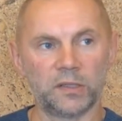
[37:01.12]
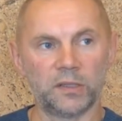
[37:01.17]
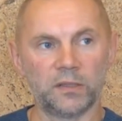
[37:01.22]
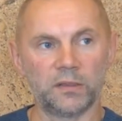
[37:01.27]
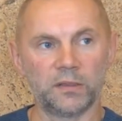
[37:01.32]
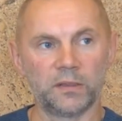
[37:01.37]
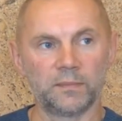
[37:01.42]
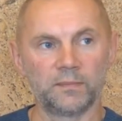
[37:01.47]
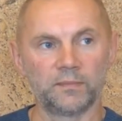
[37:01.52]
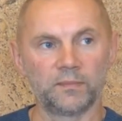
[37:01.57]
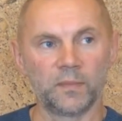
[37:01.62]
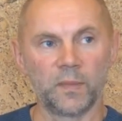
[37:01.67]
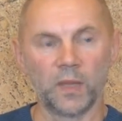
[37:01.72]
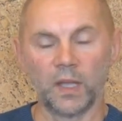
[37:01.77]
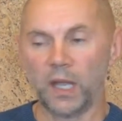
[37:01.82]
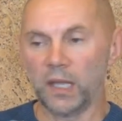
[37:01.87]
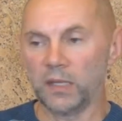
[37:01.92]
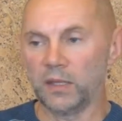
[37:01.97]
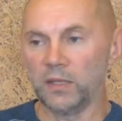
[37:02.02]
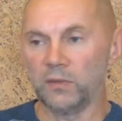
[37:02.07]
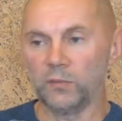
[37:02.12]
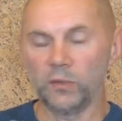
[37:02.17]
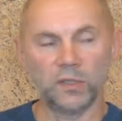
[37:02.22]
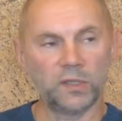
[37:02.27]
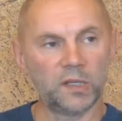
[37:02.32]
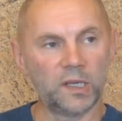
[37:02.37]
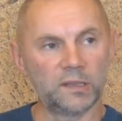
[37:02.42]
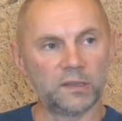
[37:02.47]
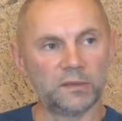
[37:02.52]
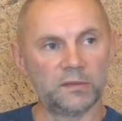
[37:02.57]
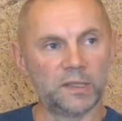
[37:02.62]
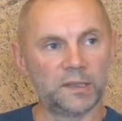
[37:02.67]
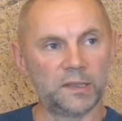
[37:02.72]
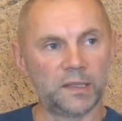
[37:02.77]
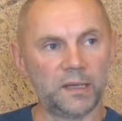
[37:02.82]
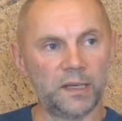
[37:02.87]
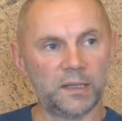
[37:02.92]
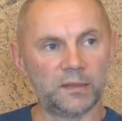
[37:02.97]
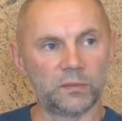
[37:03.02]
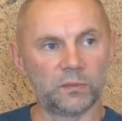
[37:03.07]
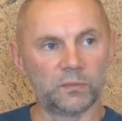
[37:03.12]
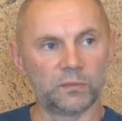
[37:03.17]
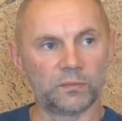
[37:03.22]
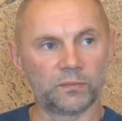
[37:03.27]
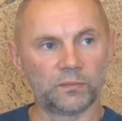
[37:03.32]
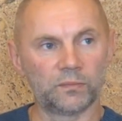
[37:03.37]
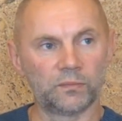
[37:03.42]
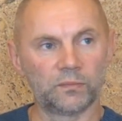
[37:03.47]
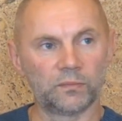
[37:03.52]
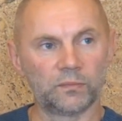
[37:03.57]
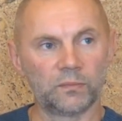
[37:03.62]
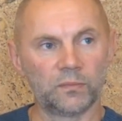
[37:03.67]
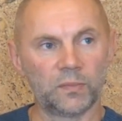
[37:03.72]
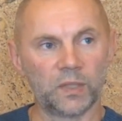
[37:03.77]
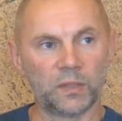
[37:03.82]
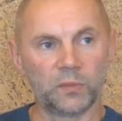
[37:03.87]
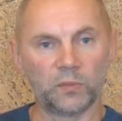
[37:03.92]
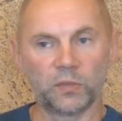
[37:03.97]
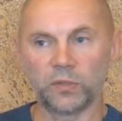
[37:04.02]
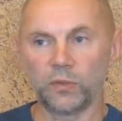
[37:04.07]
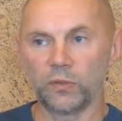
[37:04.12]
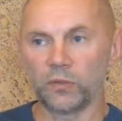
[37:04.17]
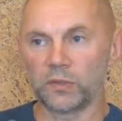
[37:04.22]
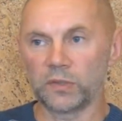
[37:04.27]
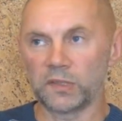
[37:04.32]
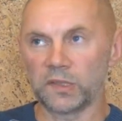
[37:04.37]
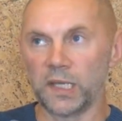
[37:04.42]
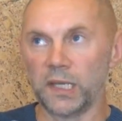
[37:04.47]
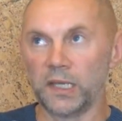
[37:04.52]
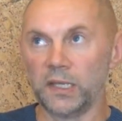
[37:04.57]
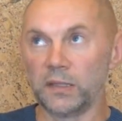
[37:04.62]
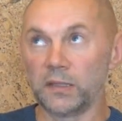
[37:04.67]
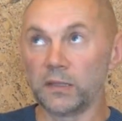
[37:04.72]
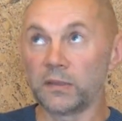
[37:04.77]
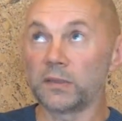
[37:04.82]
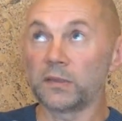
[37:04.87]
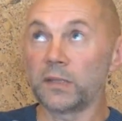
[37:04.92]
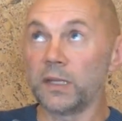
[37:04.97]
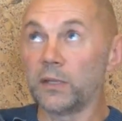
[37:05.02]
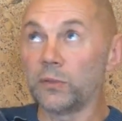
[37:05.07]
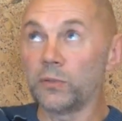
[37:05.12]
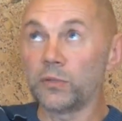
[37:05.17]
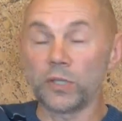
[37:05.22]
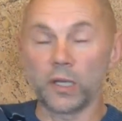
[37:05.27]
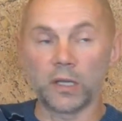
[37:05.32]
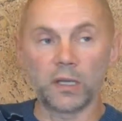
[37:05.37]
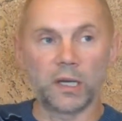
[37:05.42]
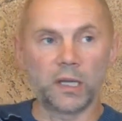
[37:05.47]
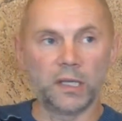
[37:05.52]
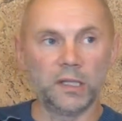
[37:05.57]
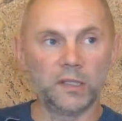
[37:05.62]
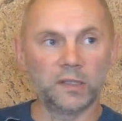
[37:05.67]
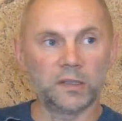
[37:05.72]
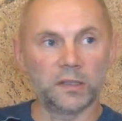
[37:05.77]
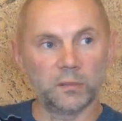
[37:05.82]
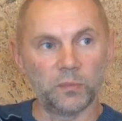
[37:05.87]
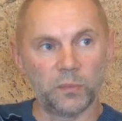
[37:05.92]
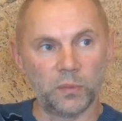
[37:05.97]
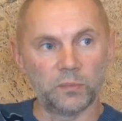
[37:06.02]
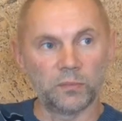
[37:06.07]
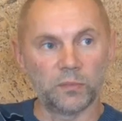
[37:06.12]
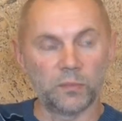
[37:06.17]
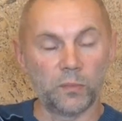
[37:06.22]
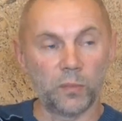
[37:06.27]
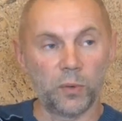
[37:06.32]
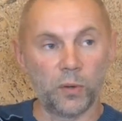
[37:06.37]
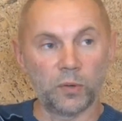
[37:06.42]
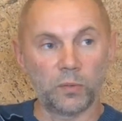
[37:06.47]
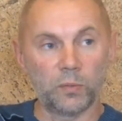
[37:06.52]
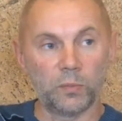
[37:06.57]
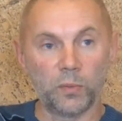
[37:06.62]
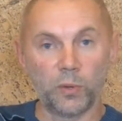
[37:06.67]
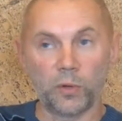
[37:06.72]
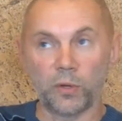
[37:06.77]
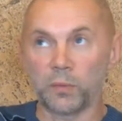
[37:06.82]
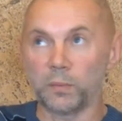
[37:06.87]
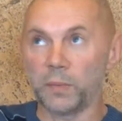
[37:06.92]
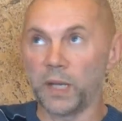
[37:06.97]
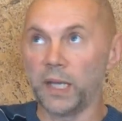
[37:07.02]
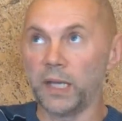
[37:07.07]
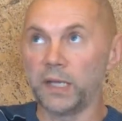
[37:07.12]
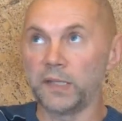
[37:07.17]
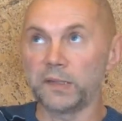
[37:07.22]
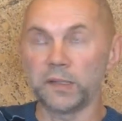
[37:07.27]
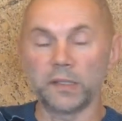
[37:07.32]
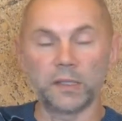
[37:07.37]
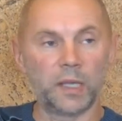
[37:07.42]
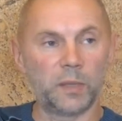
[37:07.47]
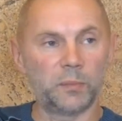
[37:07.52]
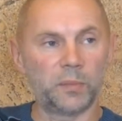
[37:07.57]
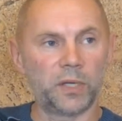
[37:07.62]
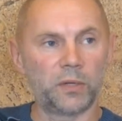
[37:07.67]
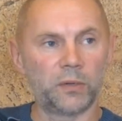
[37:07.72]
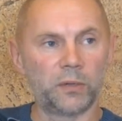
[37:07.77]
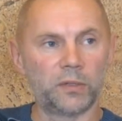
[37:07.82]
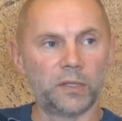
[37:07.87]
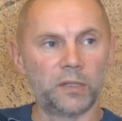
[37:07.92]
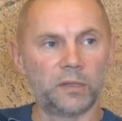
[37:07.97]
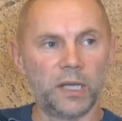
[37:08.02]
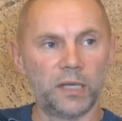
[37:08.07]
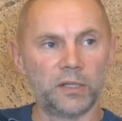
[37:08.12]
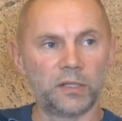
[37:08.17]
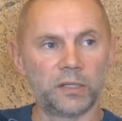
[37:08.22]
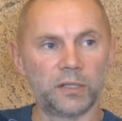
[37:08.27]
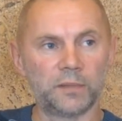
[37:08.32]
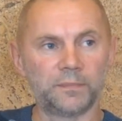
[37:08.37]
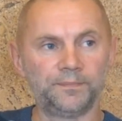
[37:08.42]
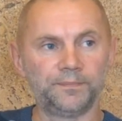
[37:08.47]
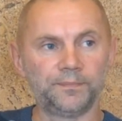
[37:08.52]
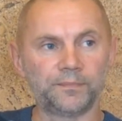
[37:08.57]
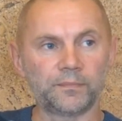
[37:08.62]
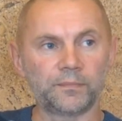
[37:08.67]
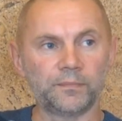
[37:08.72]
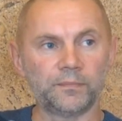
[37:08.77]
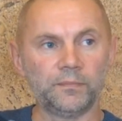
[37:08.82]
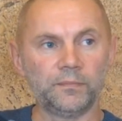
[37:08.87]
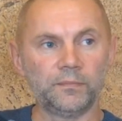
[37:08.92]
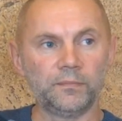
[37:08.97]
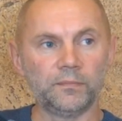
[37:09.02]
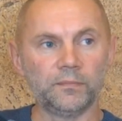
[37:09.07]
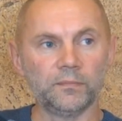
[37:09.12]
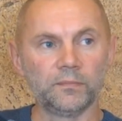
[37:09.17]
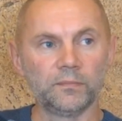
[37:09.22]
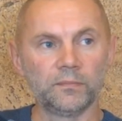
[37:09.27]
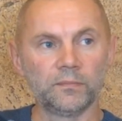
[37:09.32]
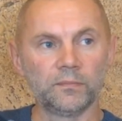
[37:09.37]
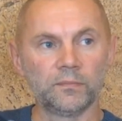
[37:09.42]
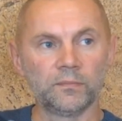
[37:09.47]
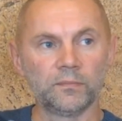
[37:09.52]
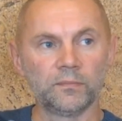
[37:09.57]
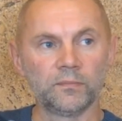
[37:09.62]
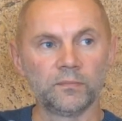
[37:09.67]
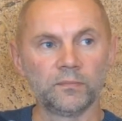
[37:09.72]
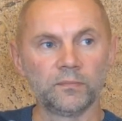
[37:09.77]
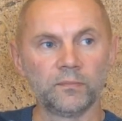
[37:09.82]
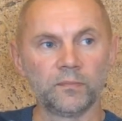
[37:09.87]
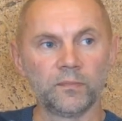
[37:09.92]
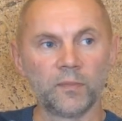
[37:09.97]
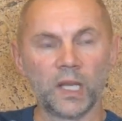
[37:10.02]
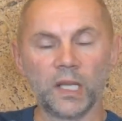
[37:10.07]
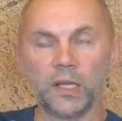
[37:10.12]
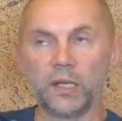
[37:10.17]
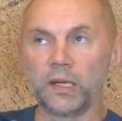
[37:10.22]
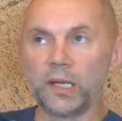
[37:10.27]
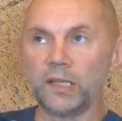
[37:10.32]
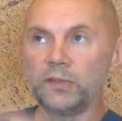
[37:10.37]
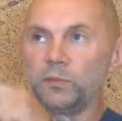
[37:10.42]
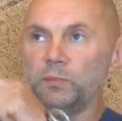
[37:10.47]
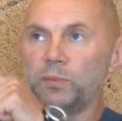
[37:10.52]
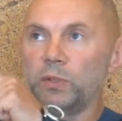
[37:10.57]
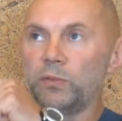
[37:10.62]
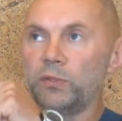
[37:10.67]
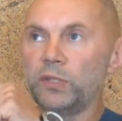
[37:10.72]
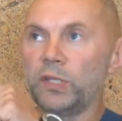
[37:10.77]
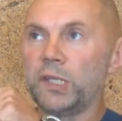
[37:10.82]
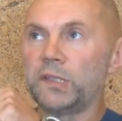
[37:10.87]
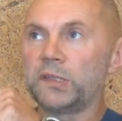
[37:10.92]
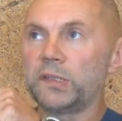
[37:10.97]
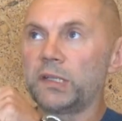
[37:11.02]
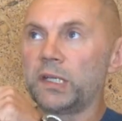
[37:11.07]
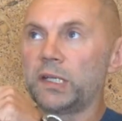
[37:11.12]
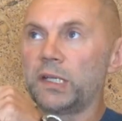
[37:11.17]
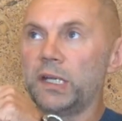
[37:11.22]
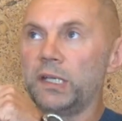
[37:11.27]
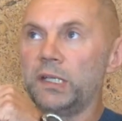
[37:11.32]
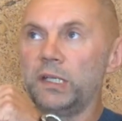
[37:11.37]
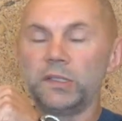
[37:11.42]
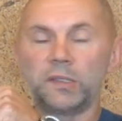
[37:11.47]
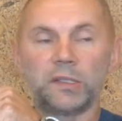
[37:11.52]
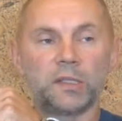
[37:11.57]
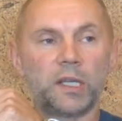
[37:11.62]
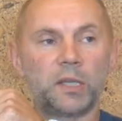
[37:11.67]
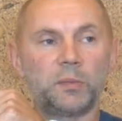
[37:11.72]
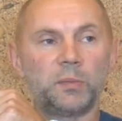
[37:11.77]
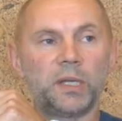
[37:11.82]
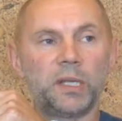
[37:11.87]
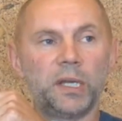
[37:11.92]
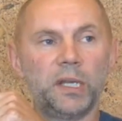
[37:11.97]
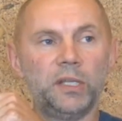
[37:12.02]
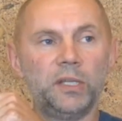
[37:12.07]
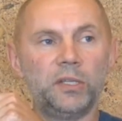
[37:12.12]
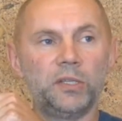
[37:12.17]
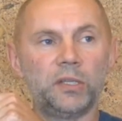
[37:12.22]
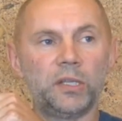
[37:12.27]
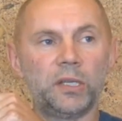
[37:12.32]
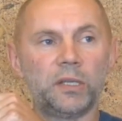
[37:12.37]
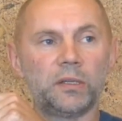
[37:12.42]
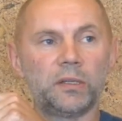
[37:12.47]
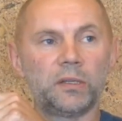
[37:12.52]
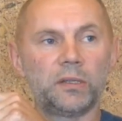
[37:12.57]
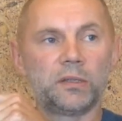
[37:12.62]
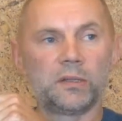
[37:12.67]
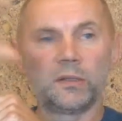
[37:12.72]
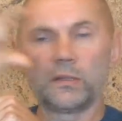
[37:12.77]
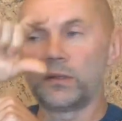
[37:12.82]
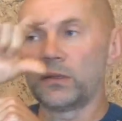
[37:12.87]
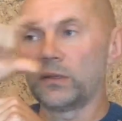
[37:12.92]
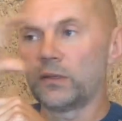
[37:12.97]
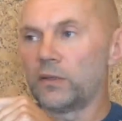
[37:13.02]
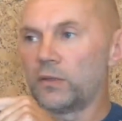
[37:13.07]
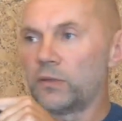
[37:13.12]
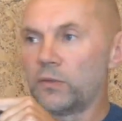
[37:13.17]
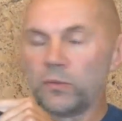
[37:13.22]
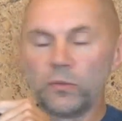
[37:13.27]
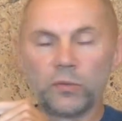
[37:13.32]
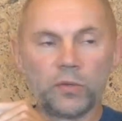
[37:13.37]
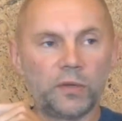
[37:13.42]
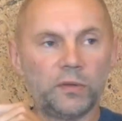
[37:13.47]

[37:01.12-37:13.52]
And from the place of buddhi, you start dealing with the doer. Doer won't drop himself, ever. Buddhi drops it. Because next destination is God, my true nature.